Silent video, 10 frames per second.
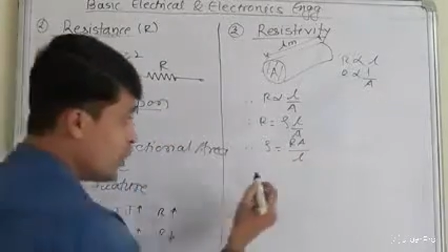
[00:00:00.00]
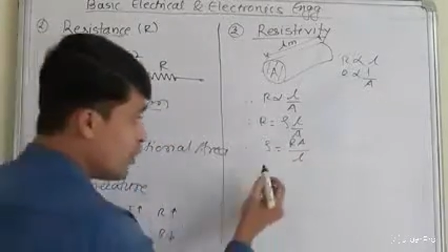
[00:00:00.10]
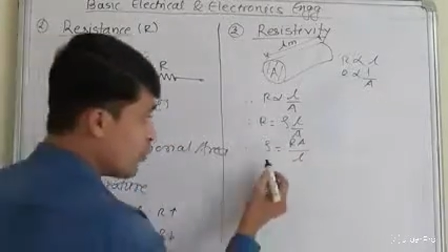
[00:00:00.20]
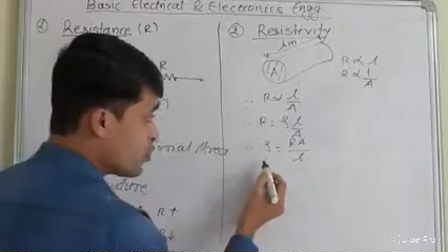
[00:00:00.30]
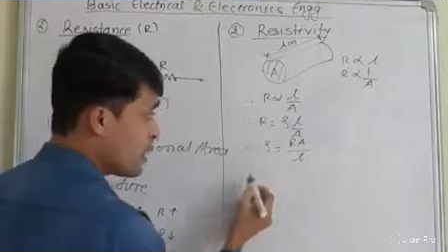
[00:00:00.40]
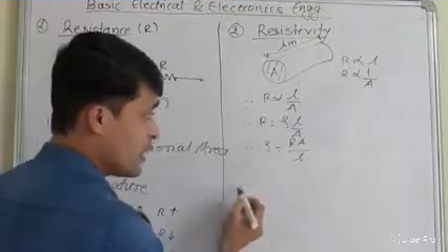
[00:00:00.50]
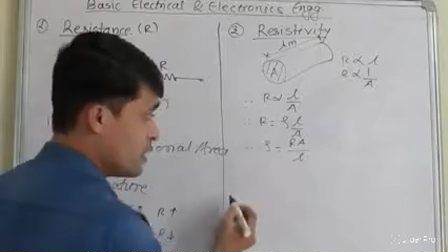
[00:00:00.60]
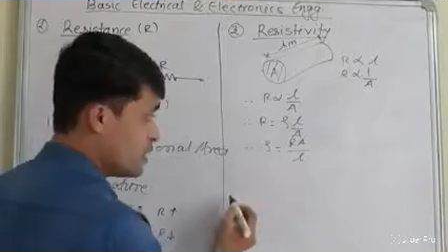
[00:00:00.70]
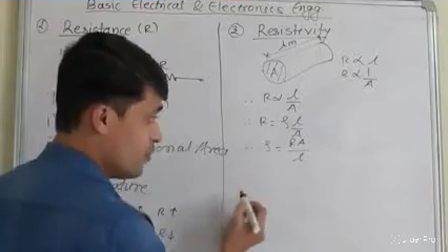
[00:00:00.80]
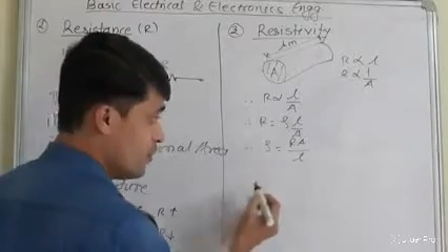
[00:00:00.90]
for the
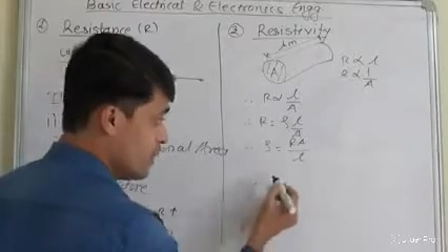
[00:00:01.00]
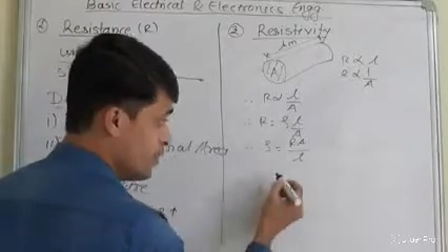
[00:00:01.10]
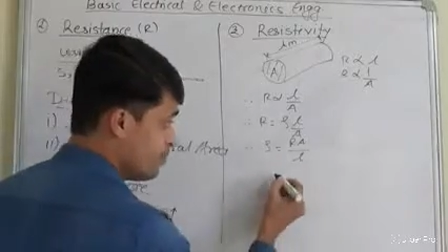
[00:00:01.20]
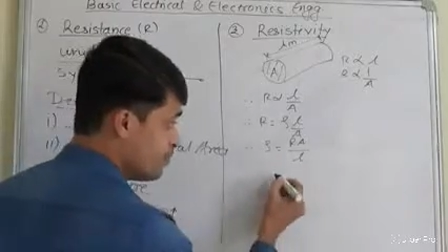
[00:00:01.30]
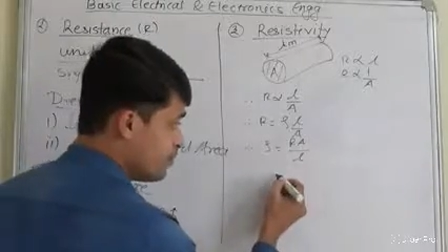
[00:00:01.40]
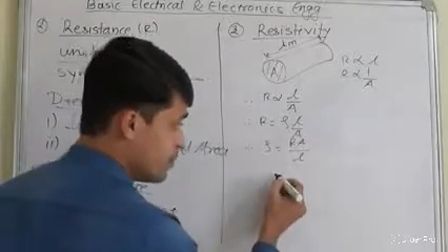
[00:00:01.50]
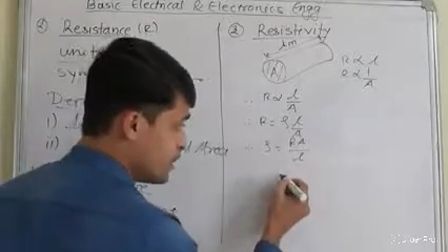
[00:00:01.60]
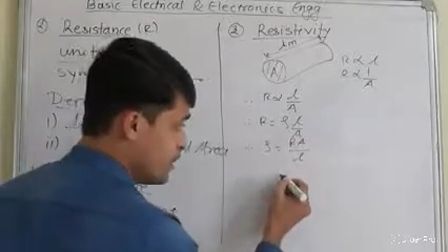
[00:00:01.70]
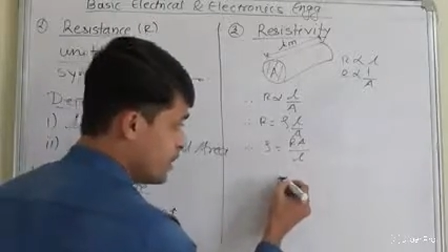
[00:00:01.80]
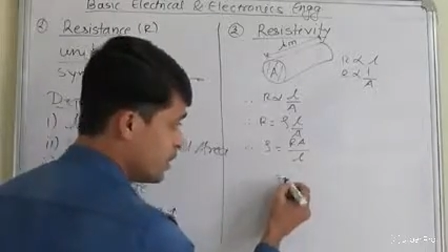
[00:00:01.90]
resistivity. See
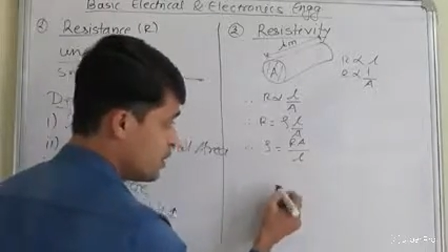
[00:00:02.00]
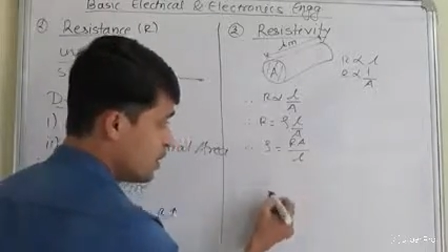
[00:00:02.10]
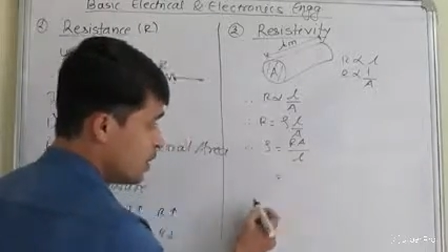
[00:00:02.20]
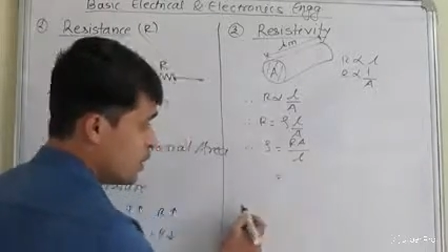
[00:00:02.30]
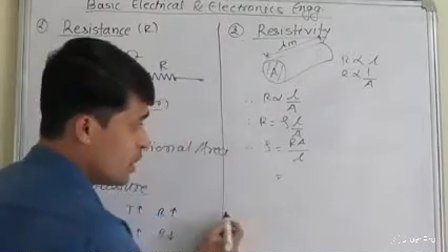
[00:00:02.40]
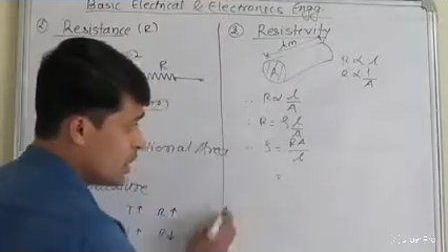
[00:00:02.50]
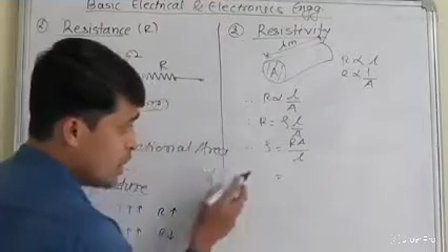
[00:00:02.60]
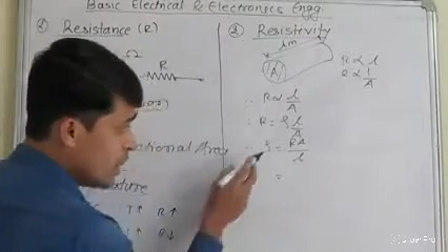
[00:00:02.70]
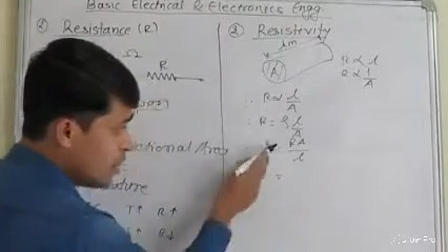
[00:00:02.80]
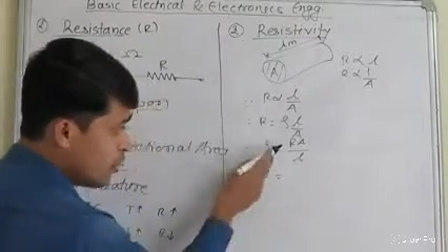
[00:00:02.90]
here.
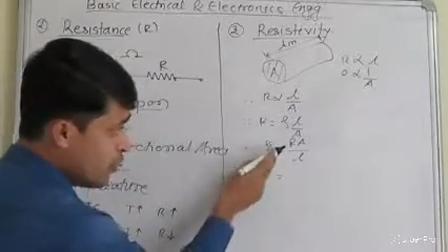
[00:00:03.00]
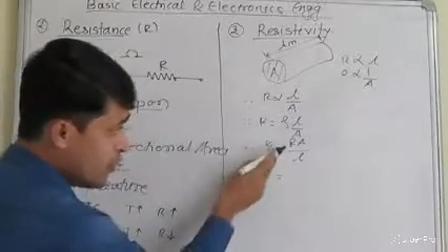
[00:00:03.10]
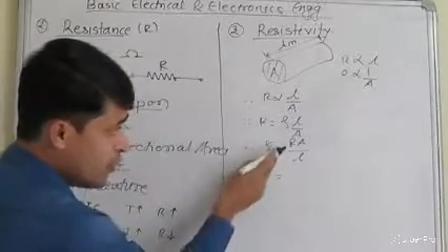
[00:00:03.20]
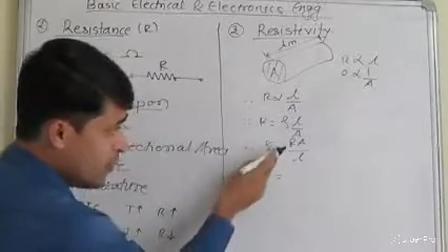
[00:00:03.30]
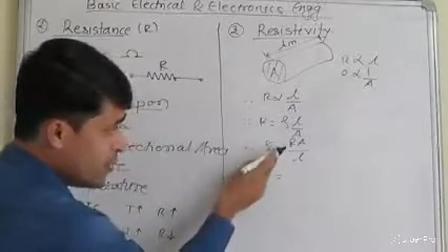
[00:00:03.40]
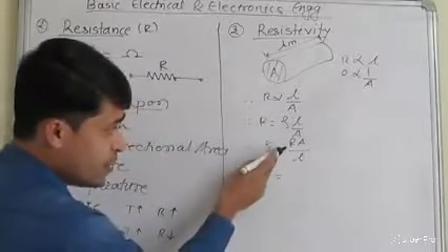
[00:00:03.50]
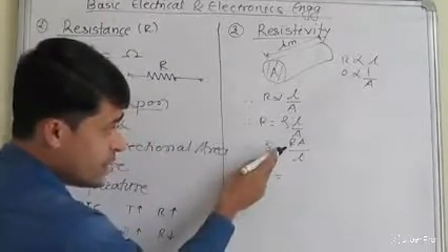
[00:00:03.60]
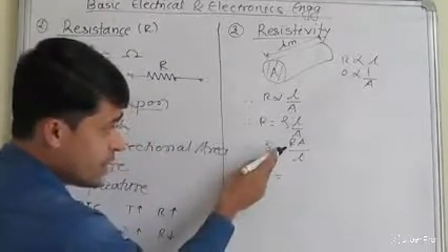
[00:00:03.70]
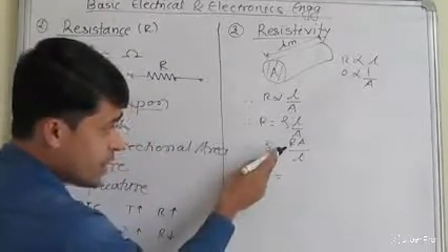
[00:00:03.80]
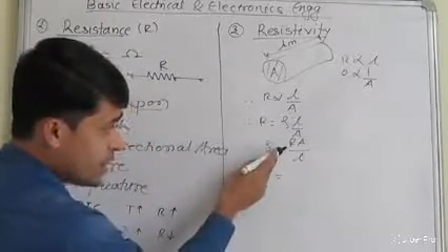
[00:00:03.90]
We are measuring
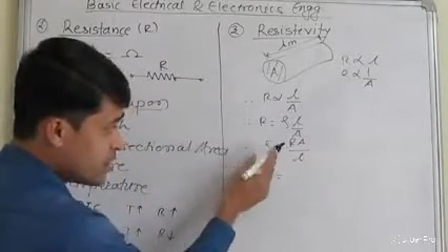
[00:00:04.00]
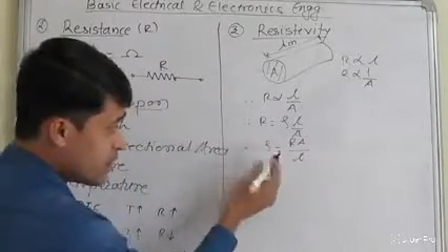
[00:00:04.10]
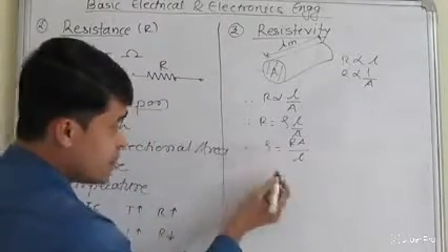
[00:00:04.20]
resistance